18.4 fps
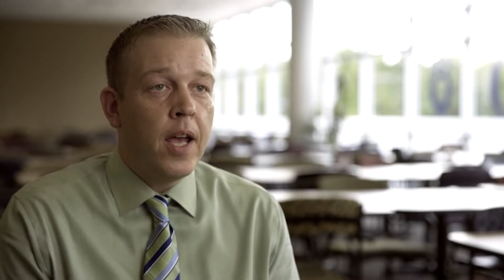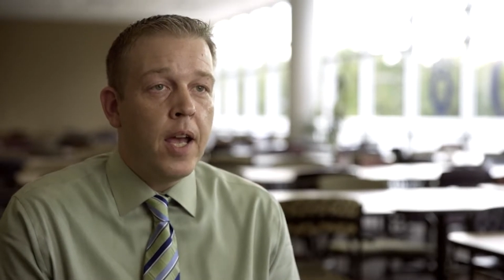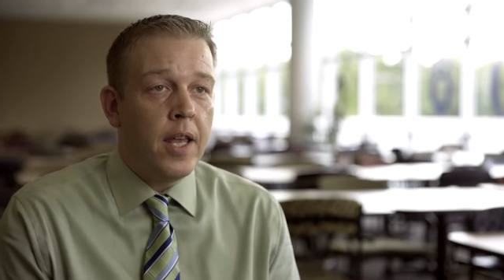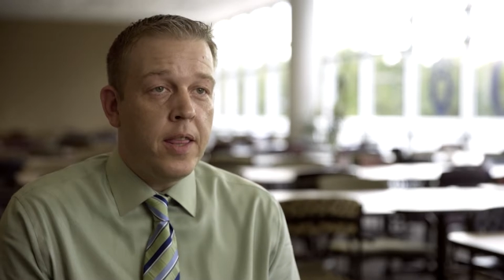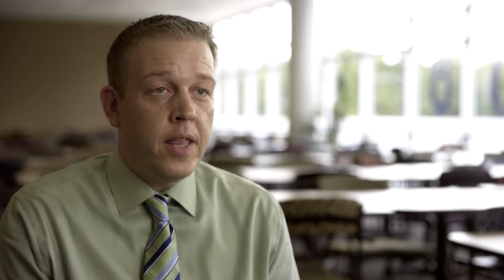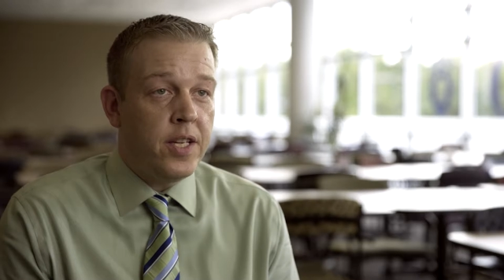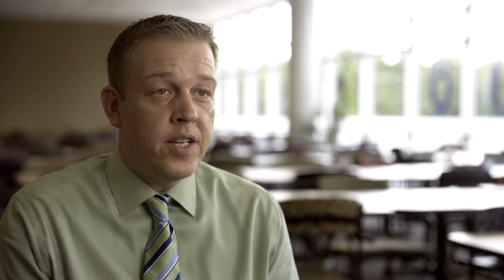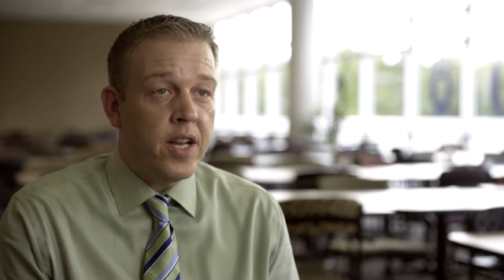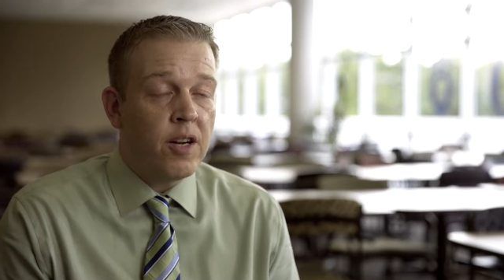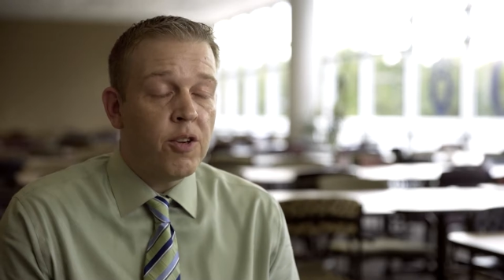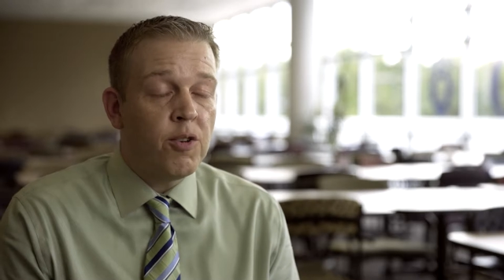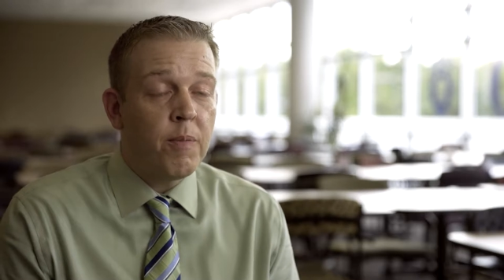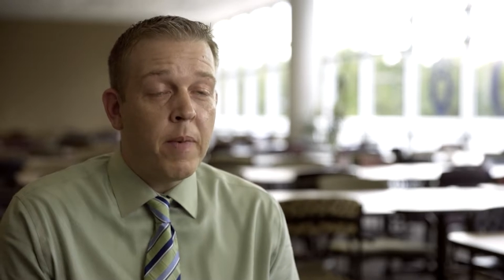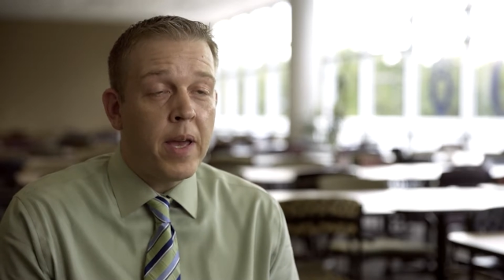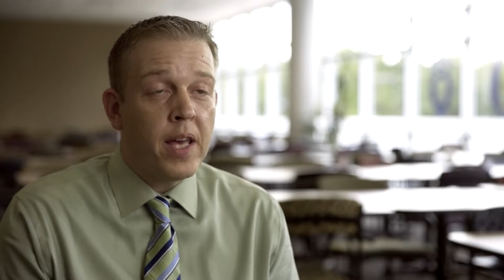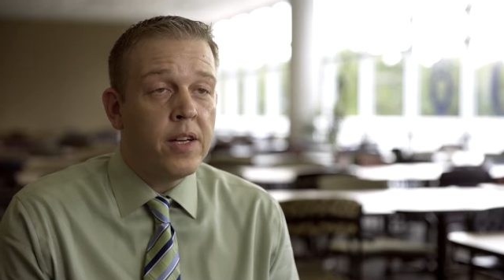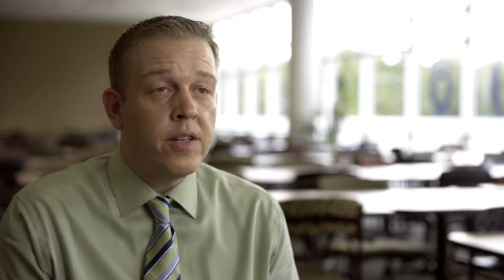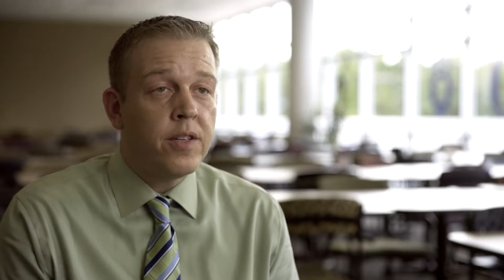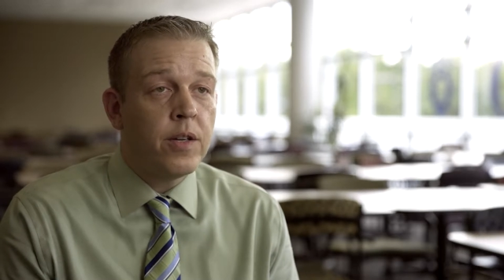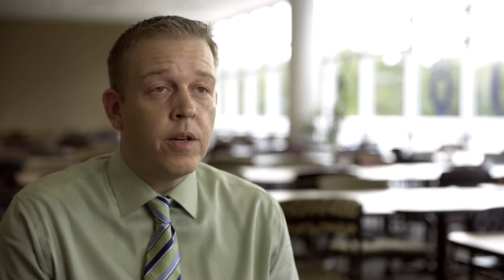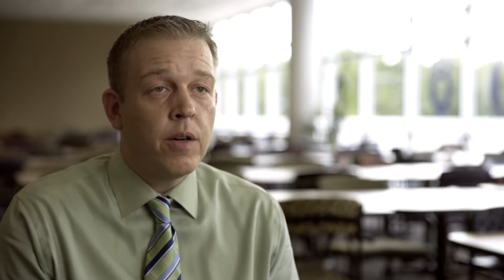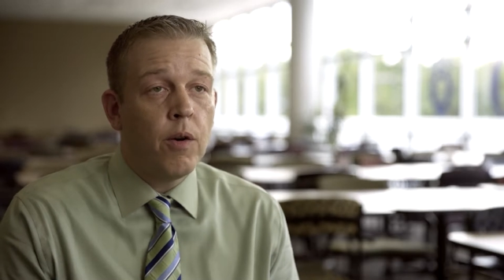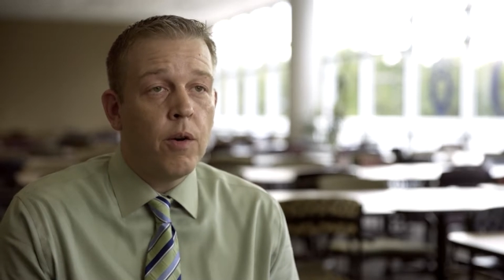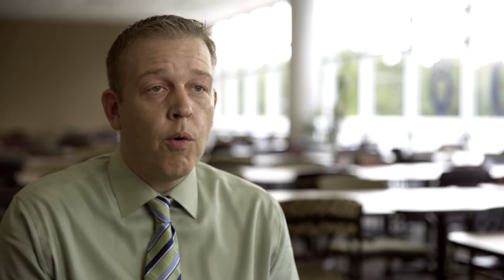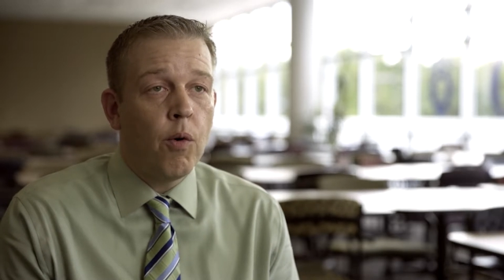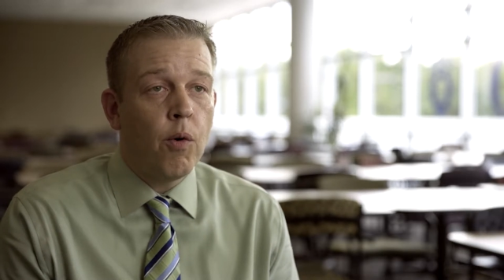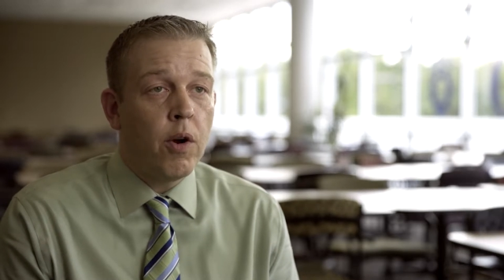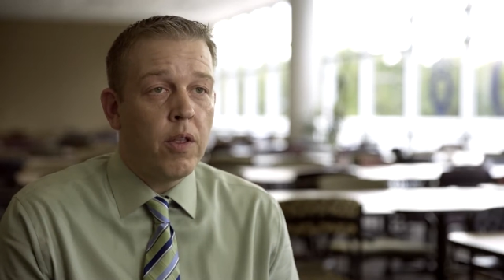and the general manager
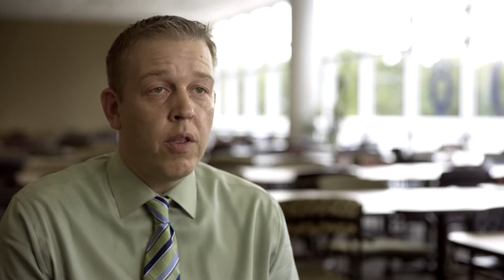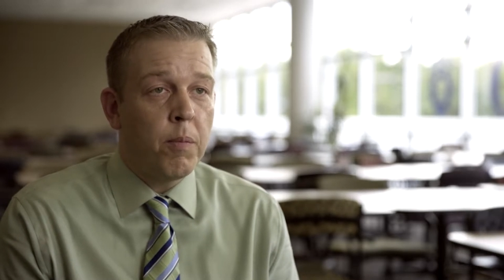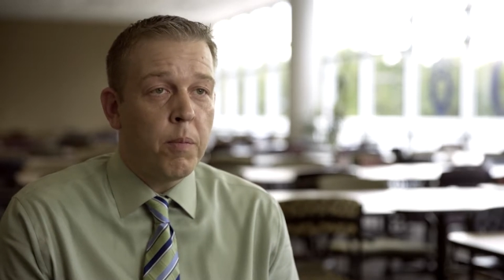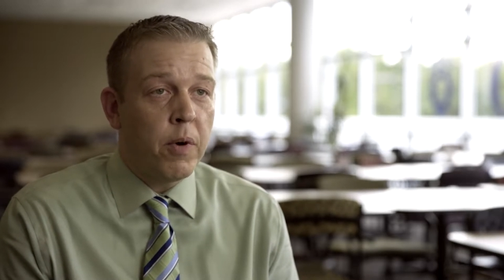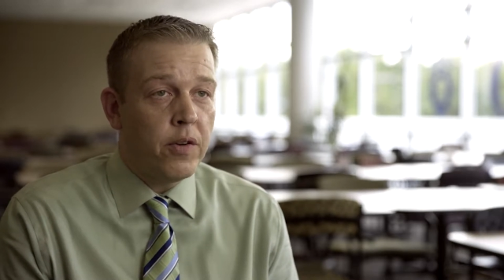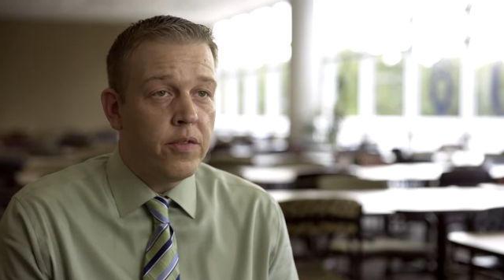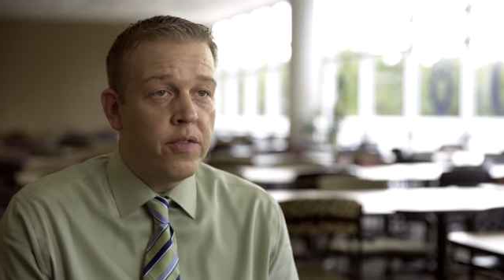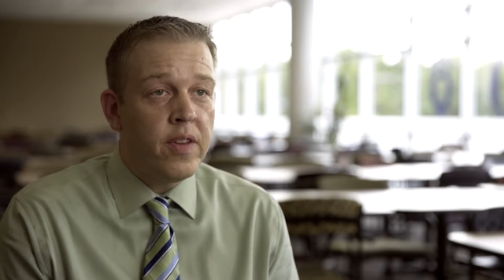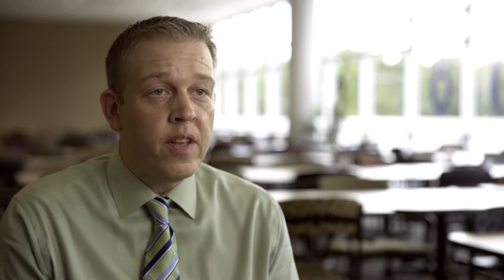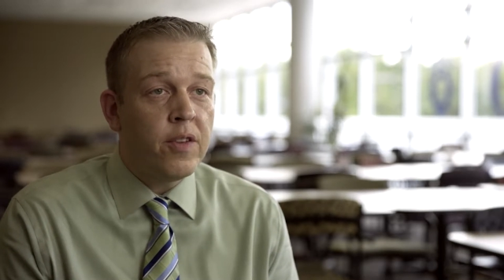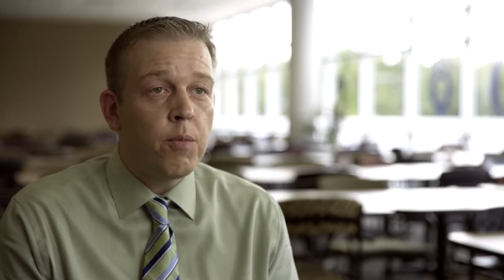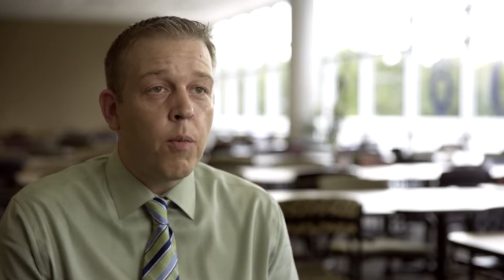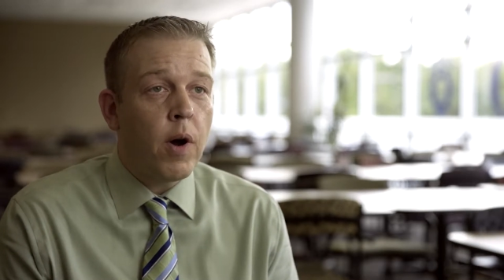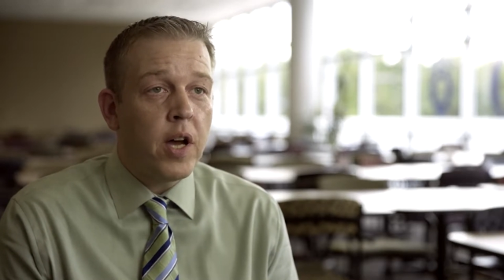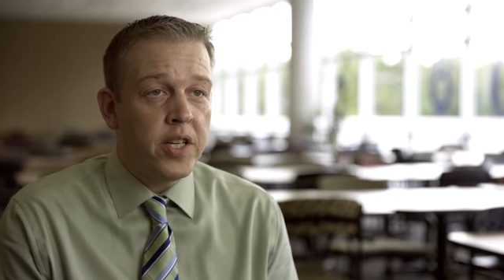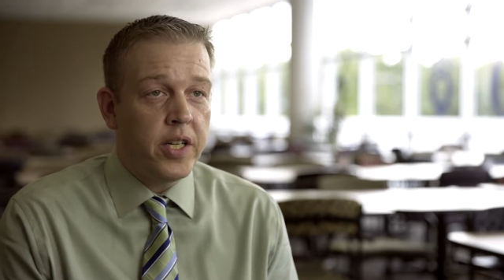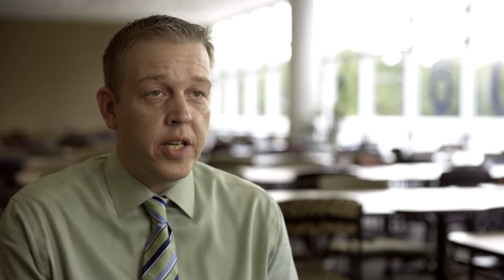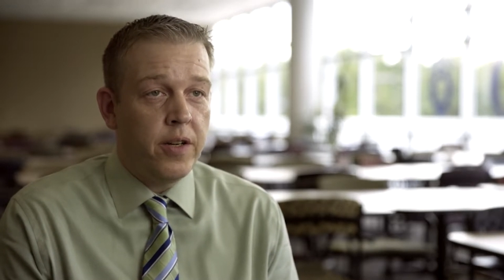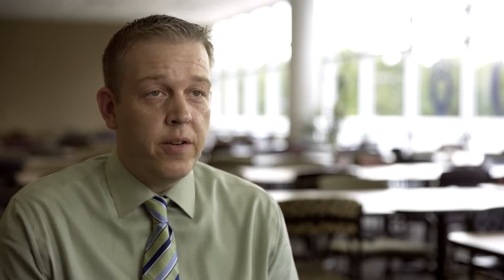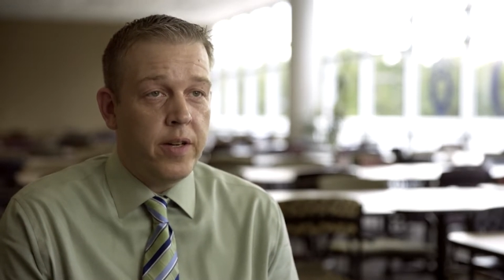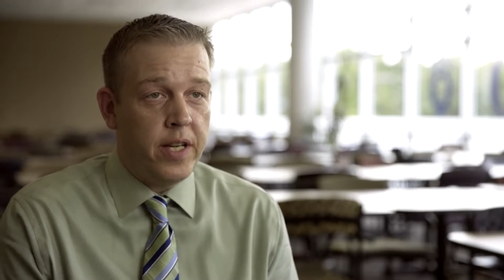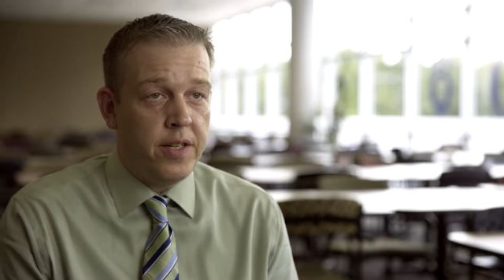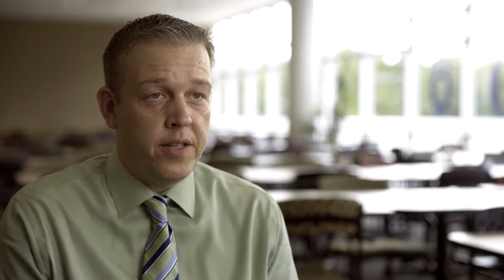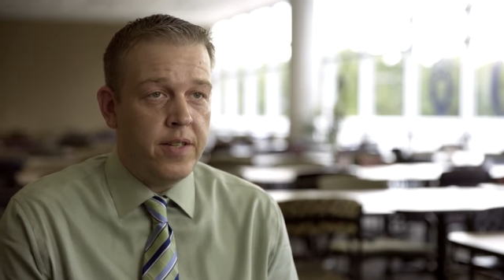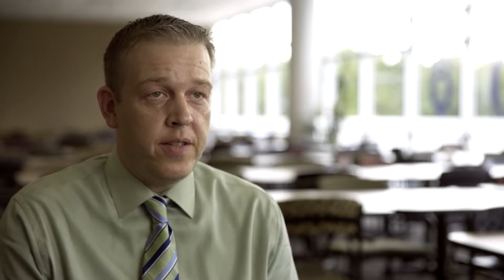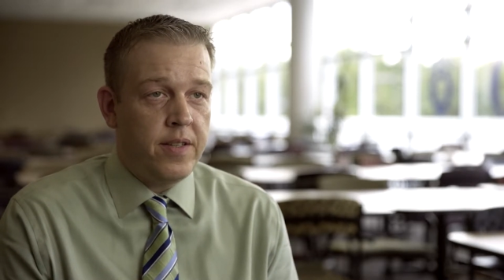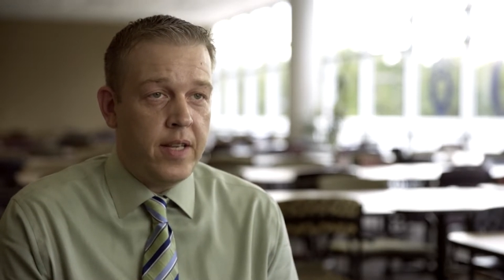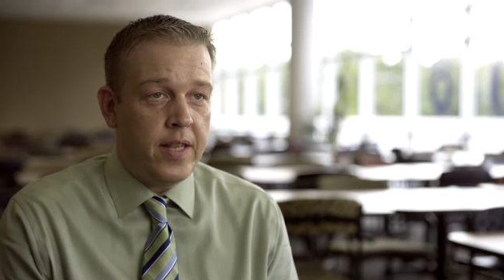or the person that's washing your
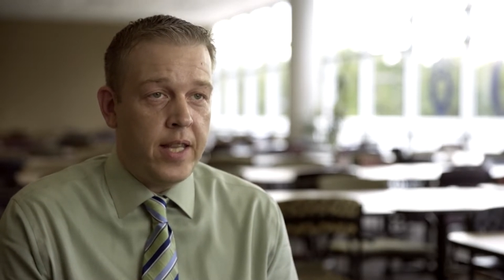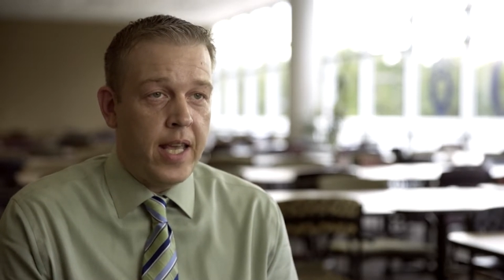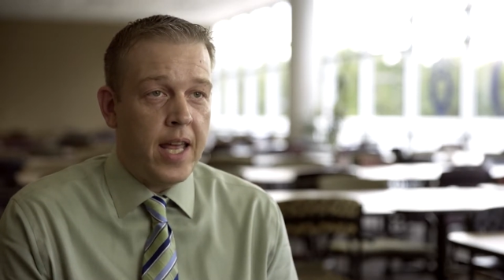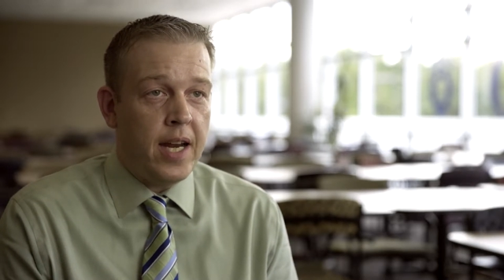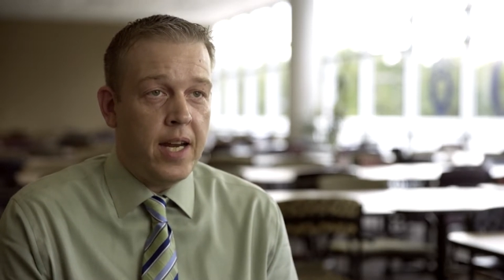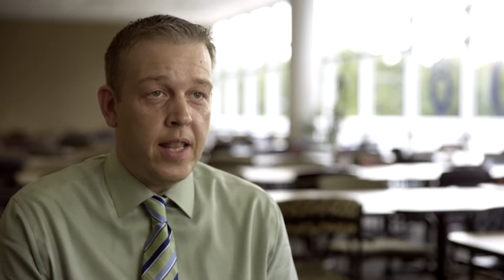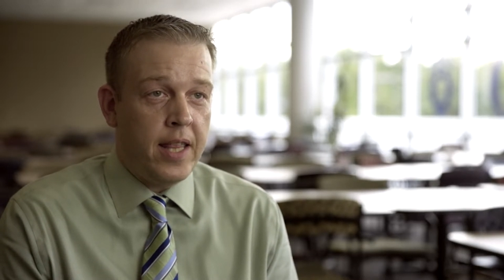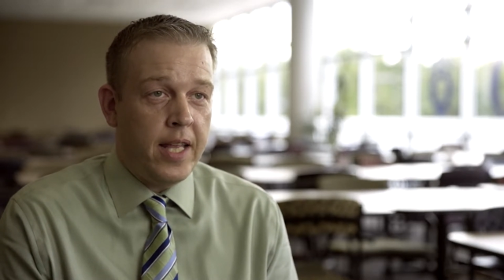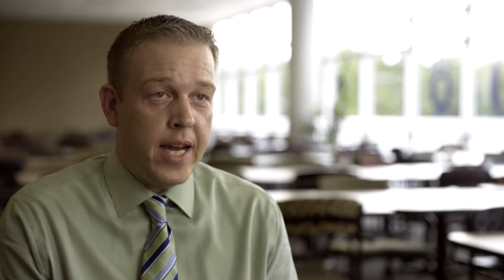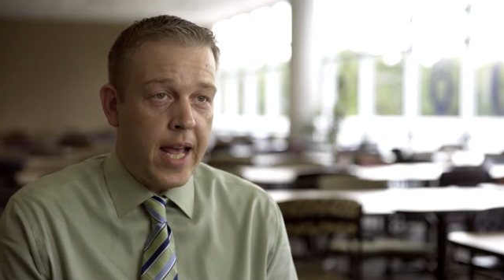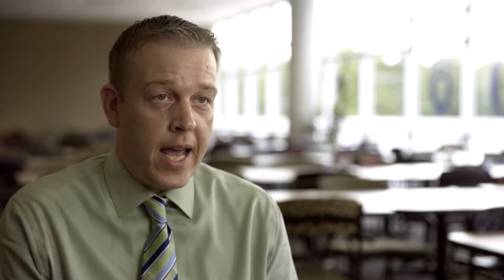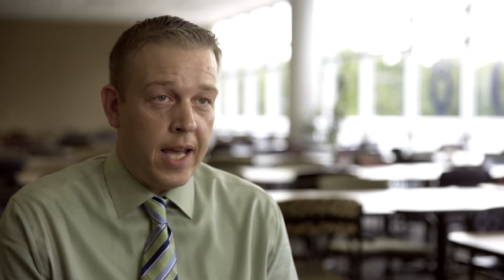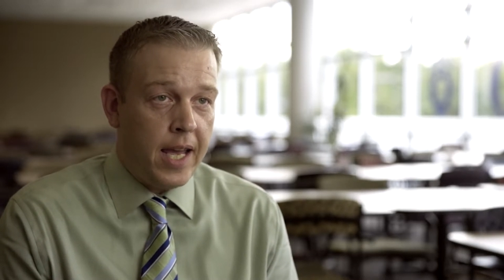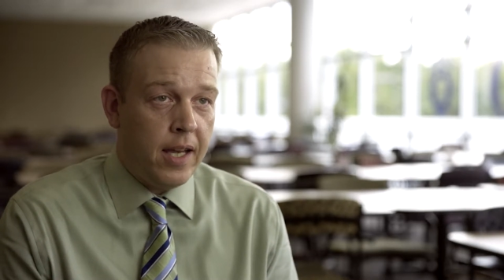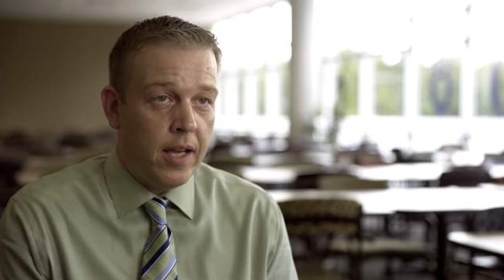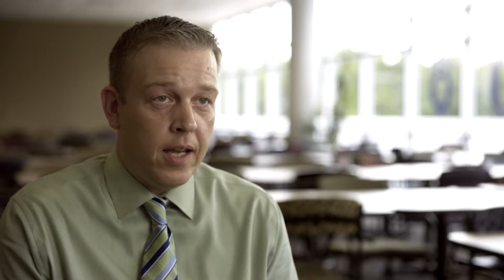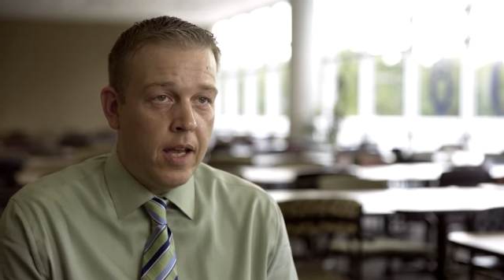dishes at the end of the day.